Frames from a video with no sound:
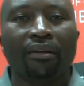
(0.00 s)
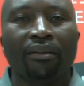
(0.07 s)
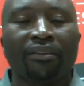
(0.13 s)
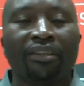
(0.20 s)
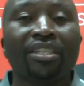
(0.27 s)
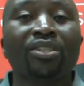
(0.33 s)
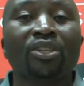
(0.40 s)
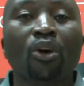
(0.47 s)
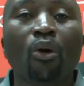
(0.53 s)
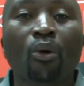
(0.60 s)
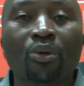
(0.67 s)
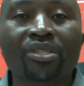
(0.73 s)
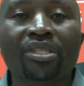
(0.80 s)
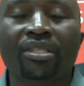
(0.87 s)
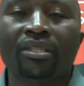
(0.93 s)
This
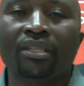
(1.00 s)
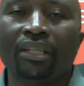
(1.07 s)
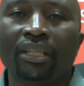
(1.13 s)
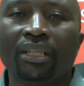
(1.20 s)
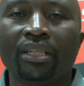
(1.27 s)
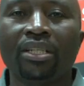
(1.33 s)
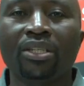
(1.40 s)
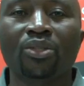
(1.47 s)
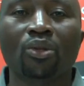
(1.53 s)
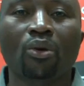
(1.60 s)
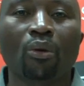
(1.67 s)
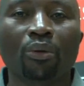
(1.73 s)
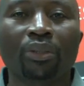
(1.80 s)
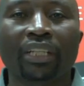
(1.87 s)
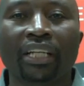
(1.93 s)
course is
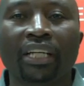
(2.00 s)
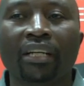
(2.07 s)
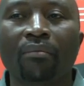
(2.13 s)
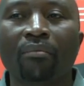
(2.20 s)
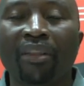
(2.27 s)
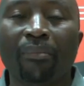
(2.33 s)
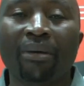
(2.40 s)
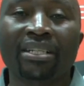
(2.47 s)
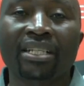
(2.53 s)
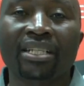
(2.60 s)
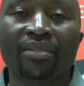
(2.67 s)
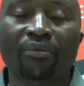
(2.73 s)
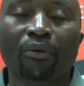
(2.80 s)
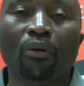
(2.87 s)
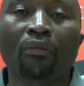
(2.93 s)
called
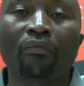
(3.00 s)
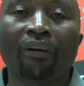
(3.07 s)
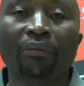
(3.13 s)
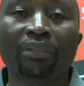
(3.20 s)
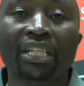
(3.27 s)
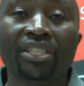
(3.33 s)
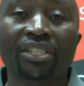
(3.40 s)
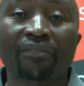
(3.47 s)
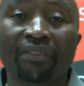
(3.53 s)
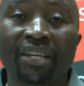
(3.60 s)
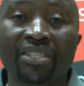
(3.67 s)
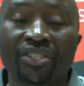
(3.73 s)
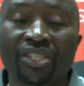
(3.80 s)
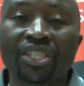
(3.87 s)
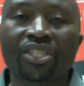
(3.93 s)
Mathematics for Foundation
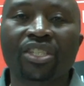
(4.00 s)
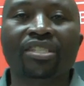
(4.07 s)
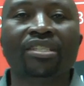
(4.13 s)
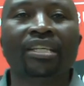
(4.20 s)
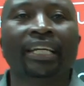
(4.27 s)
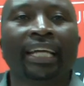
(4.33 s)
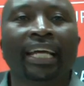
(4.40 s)
Phase Teachers.